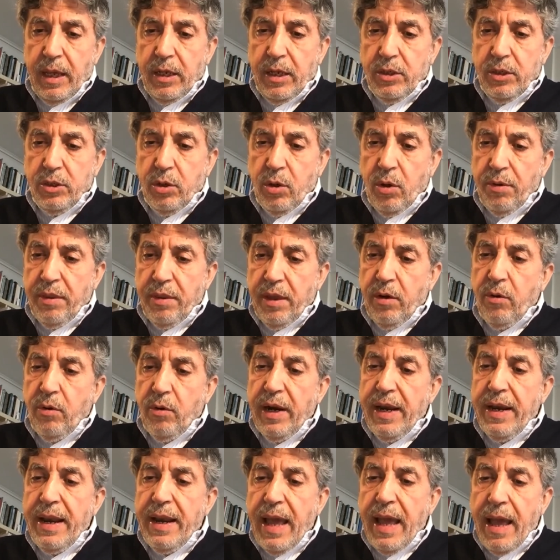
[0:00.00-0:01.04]
So there
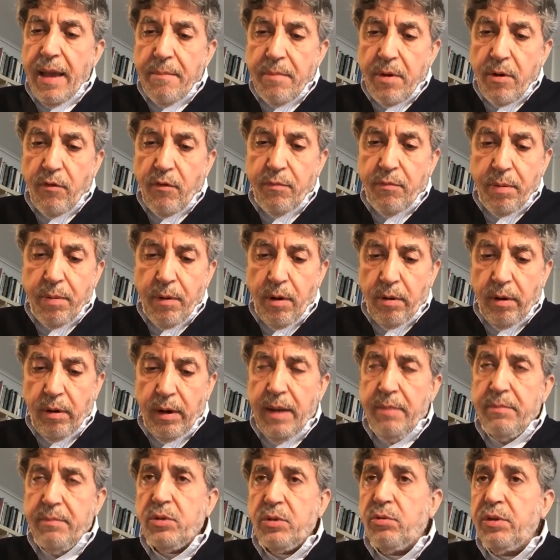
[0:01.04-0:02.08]
were a number of
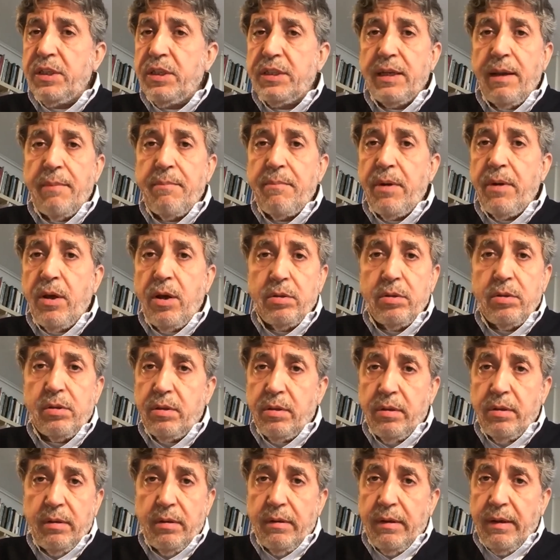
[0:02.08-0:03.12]
programs which I'm not,
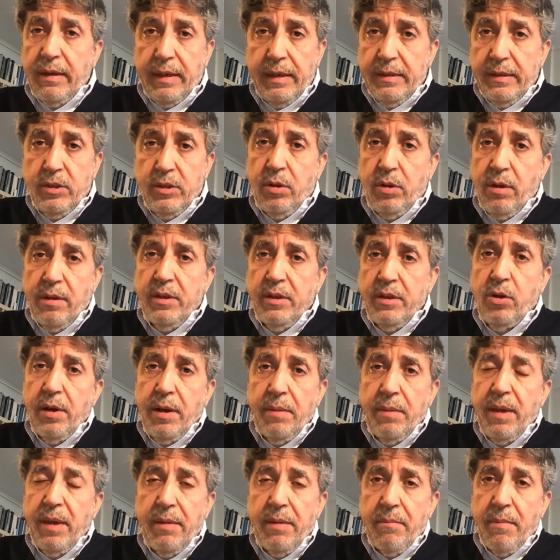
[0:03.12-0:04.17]
it's going
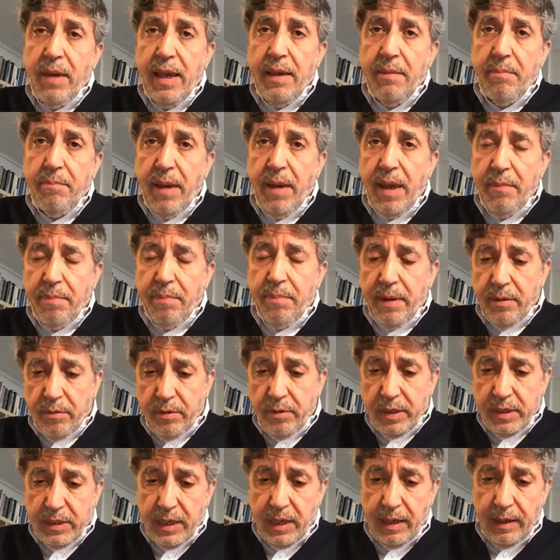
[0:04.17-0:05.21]
to be in my paper,
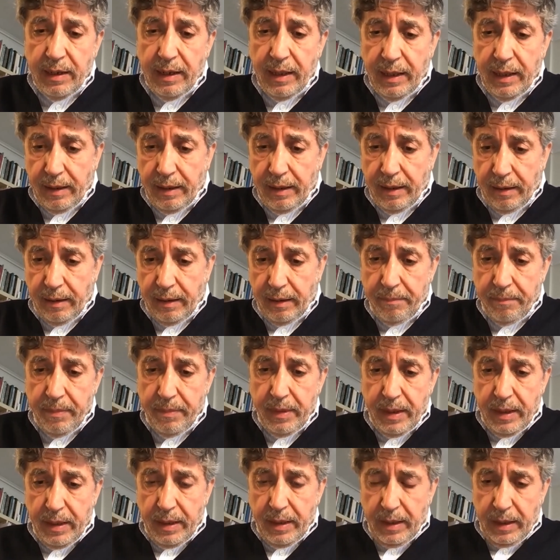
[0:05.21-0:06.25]
which I'll
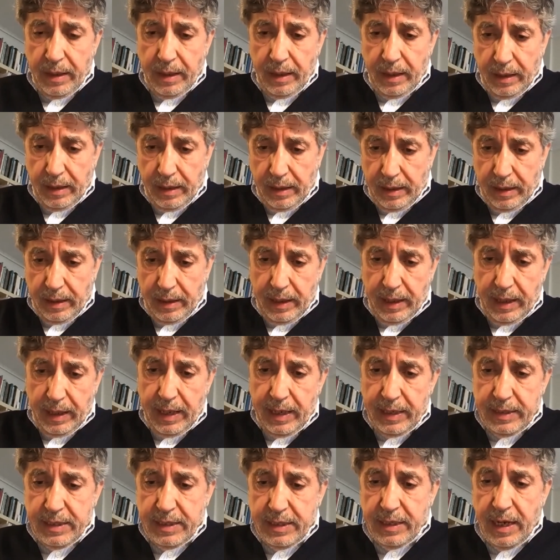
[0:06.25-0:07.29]

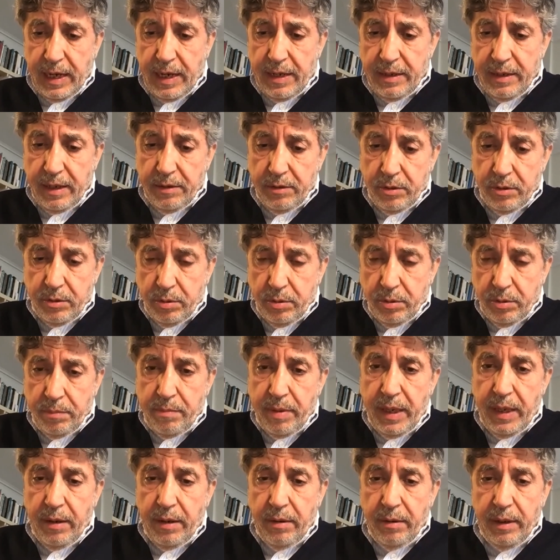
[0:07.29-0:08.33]
send it to
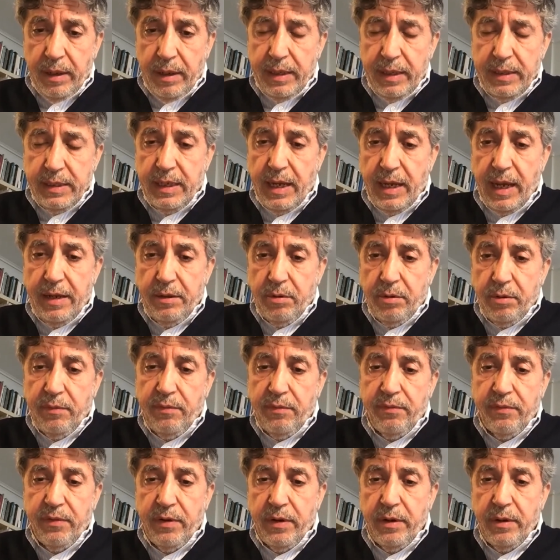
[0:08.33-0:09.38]
be on the site of
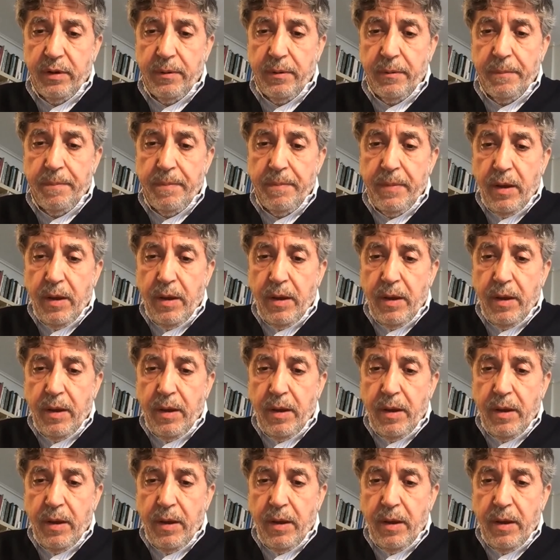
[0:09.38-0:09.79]
our